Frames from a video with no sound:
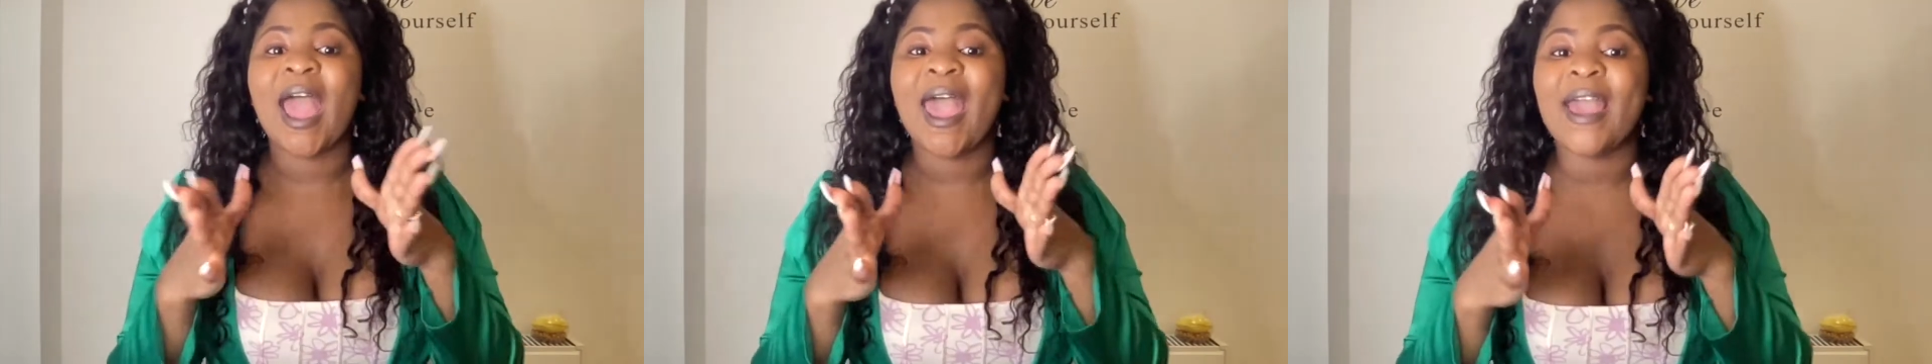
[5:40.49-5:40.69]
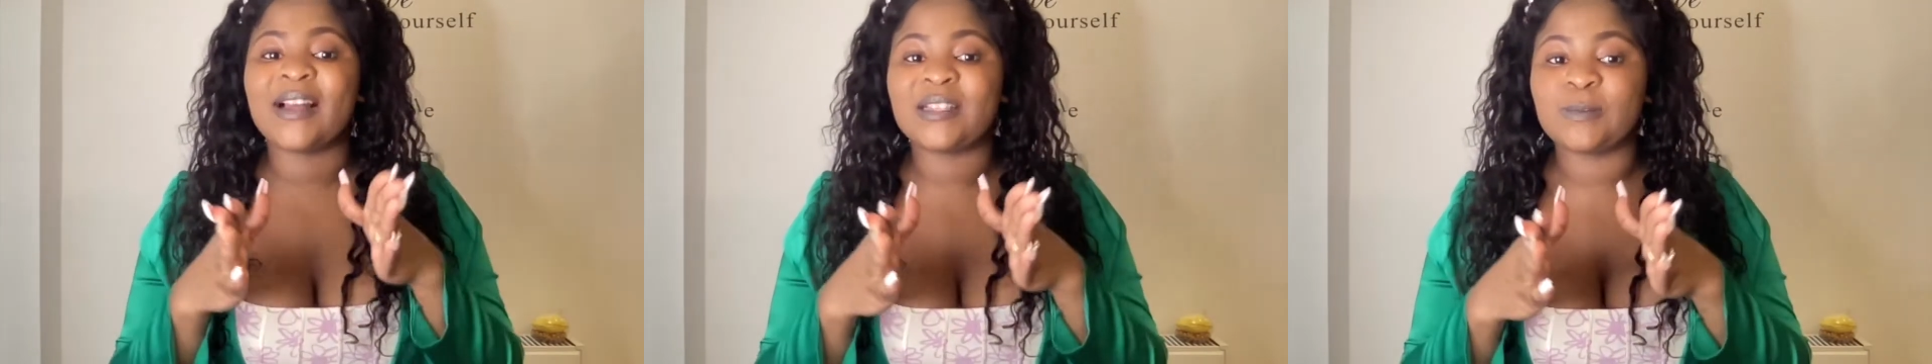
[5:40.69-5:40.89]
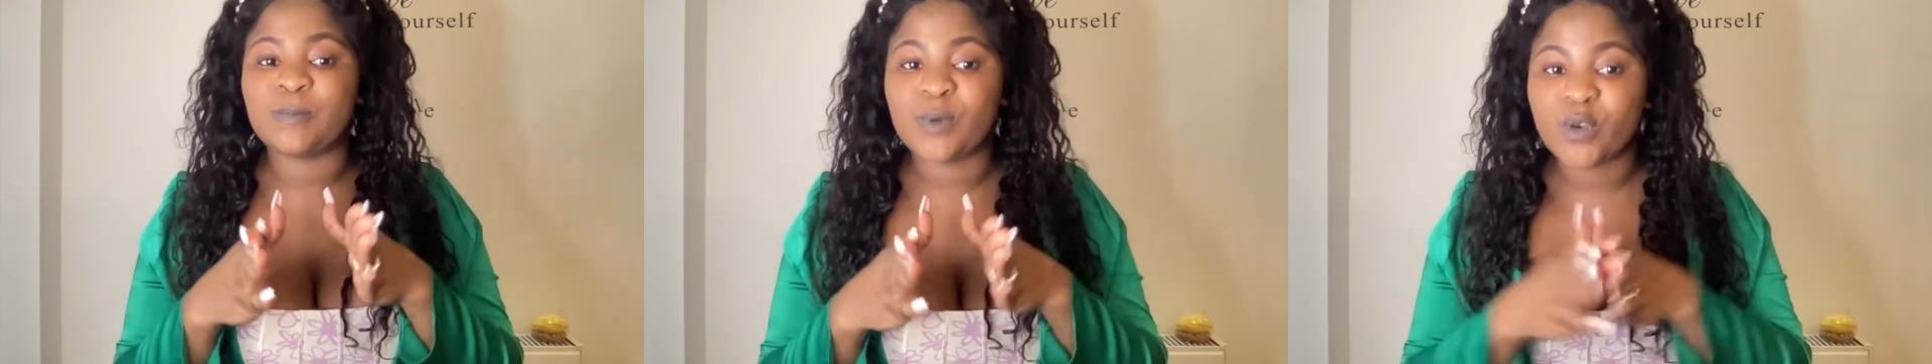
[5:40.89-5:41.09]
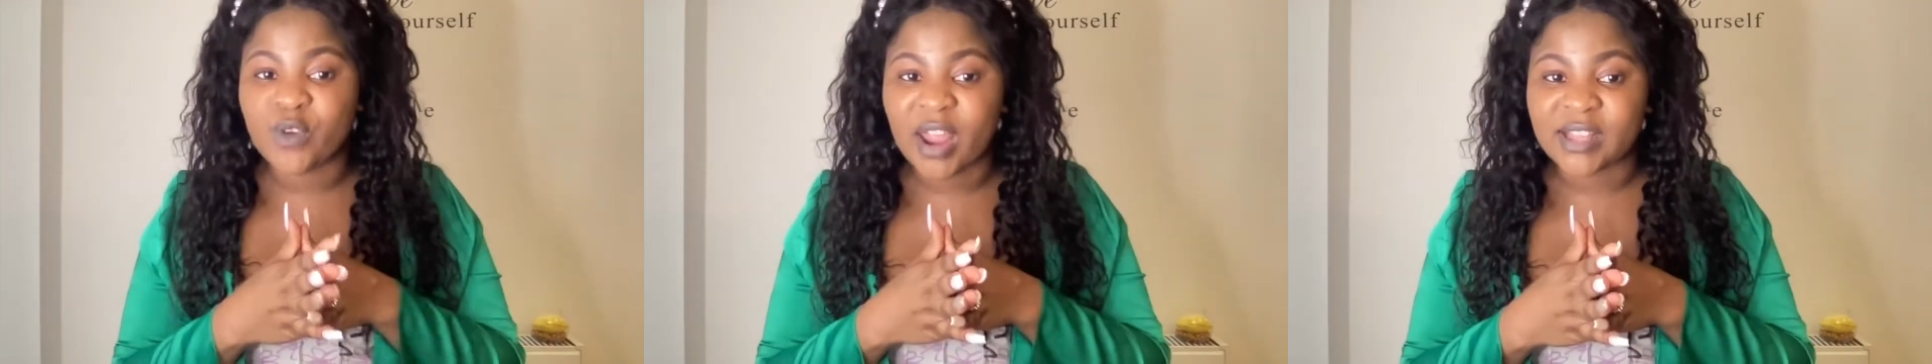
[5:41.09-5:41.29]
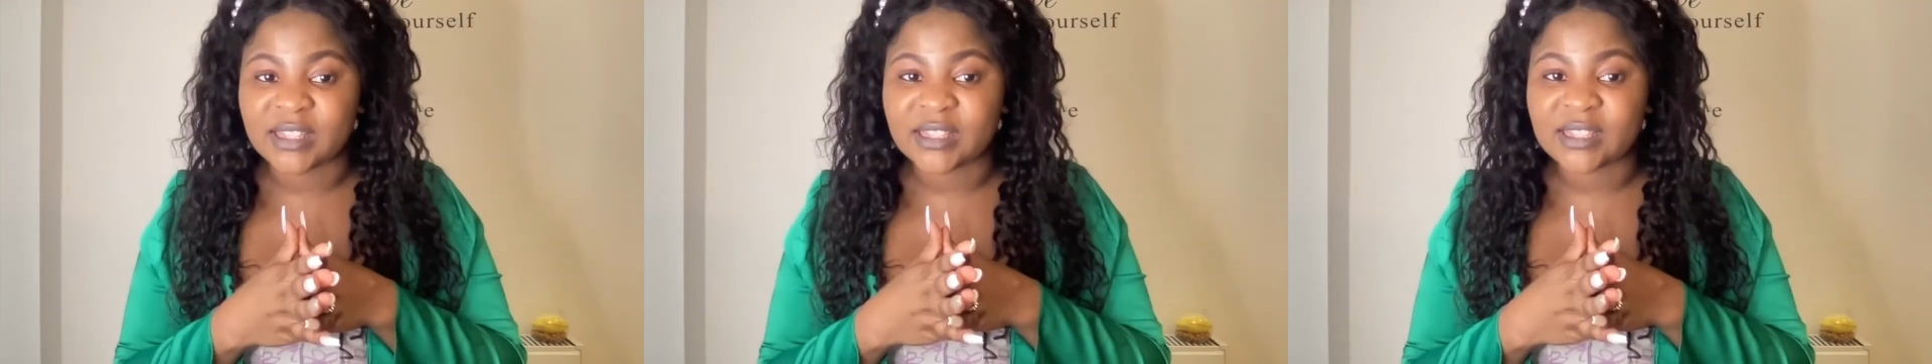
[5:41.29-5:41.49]

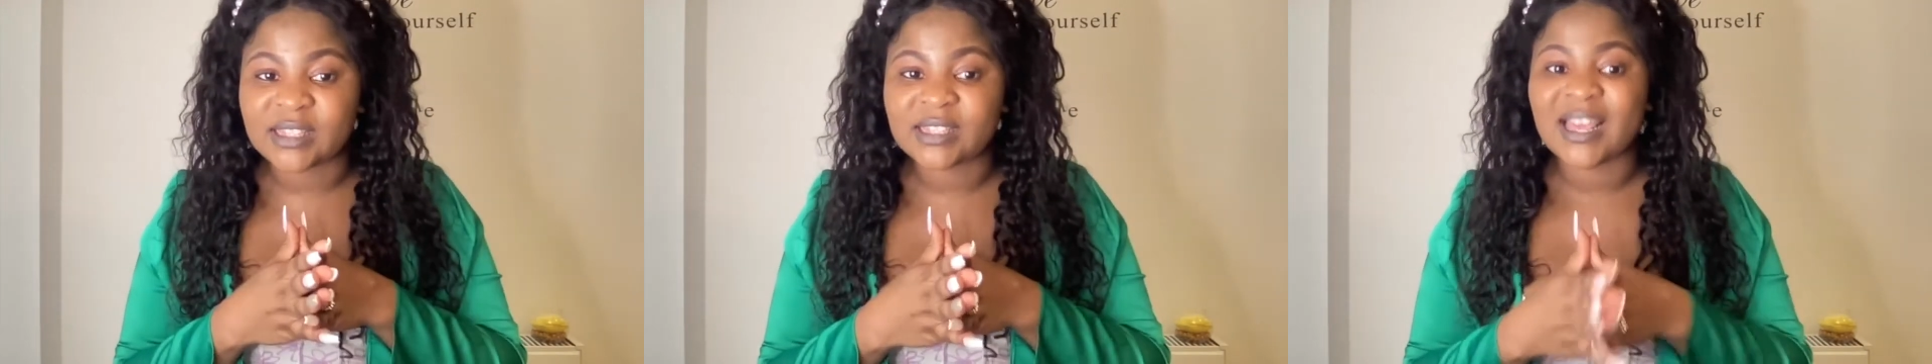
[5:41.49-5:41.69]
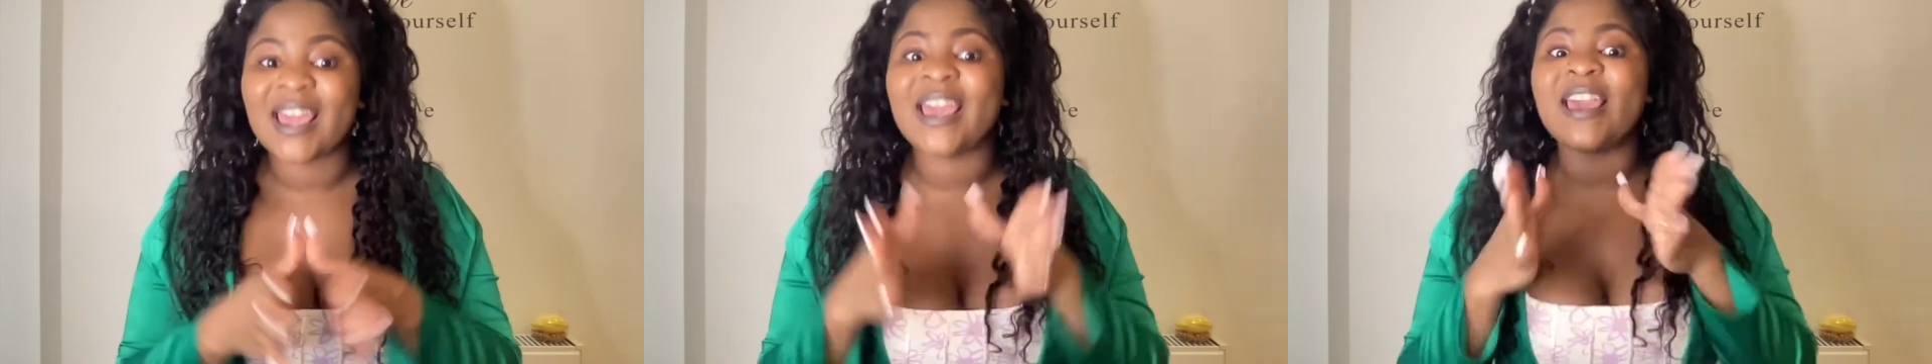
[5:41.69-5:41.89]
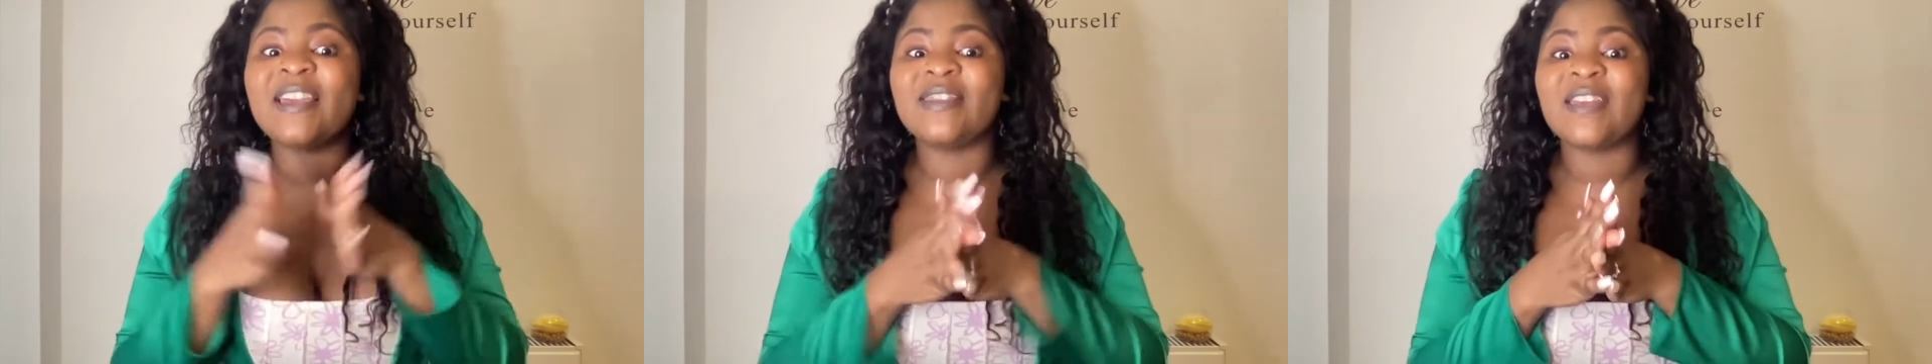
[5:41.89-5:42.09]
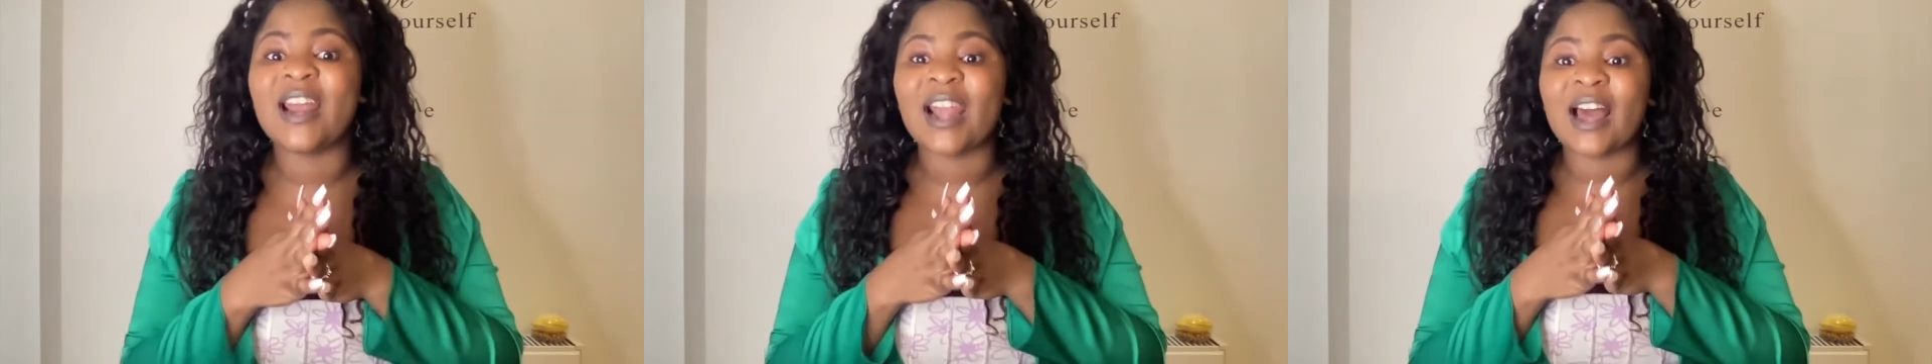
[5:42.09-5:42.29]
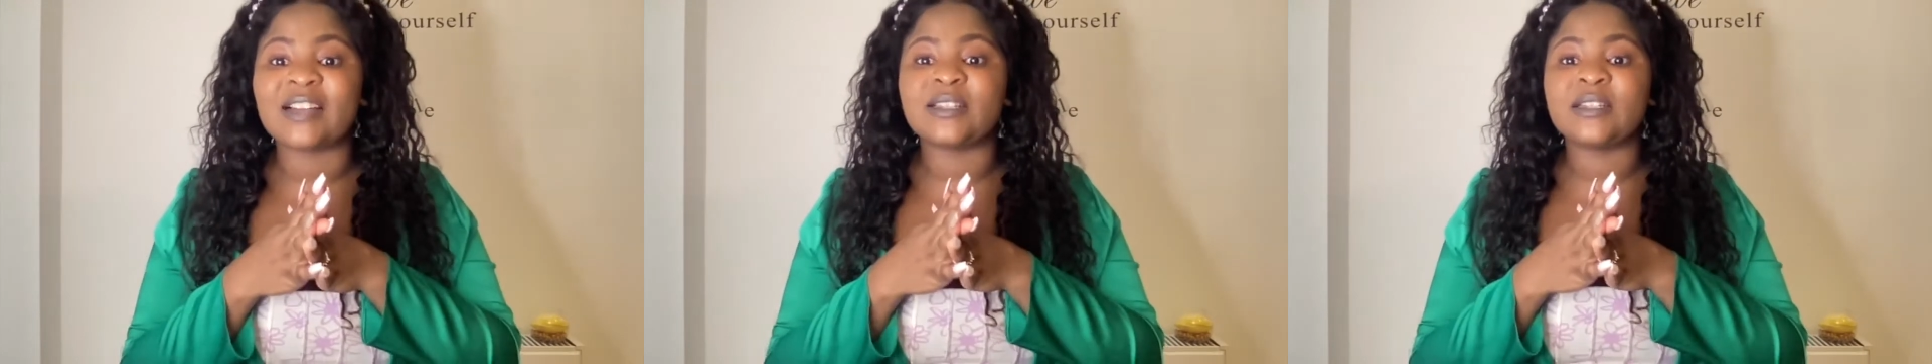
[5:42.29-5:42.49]
experience in the
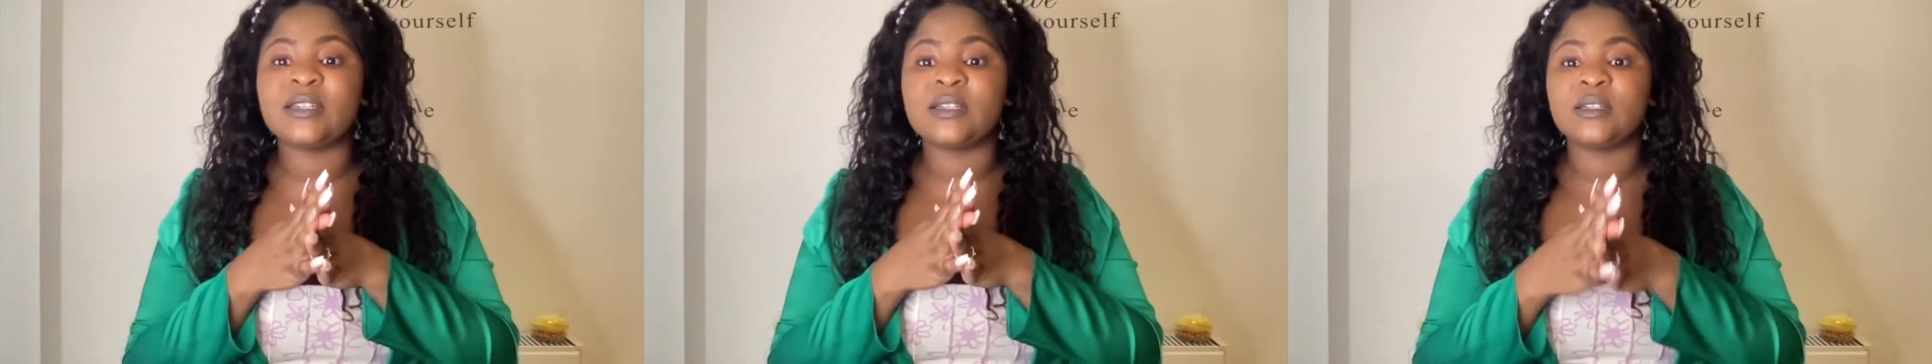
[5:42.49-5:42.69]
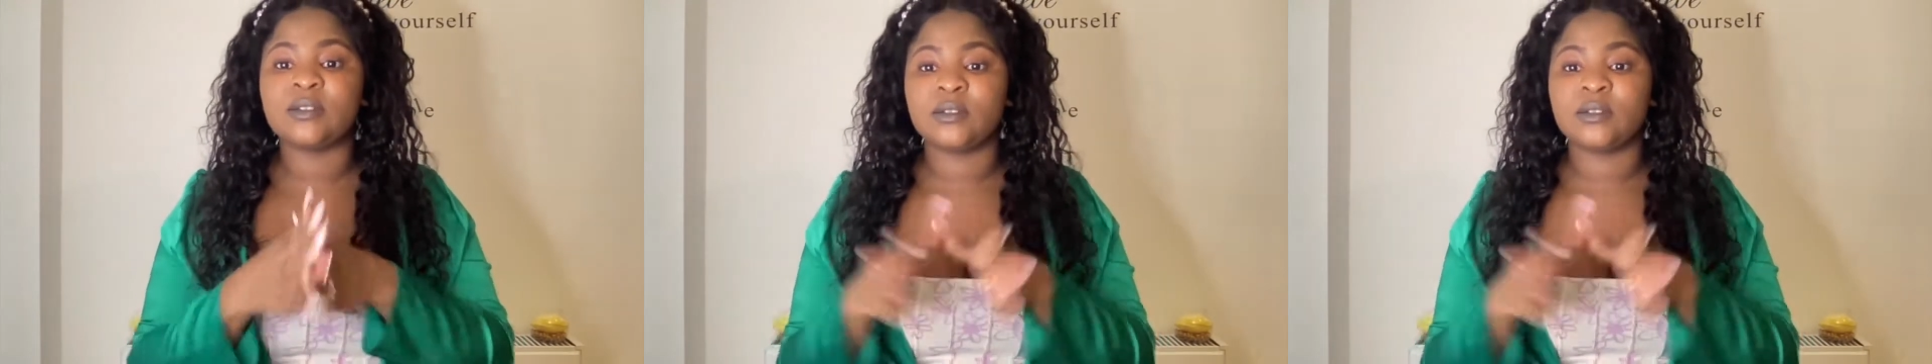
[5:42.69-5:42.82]
last